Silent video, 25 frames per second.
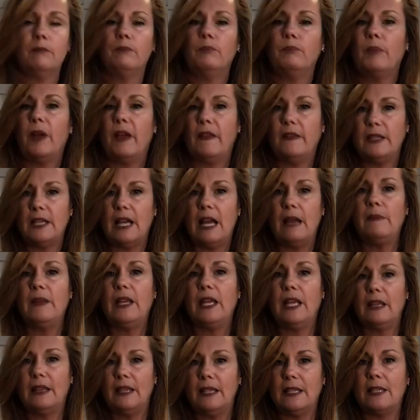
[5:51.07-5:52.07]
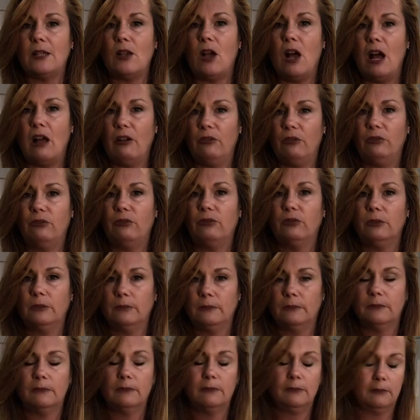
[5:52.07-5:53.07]
by the time they get this off,
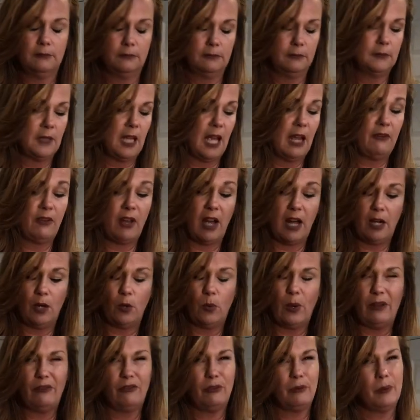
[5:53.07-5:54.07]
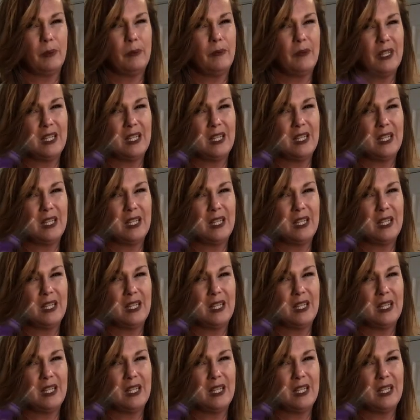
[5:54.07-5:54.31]
I've gotten away from them.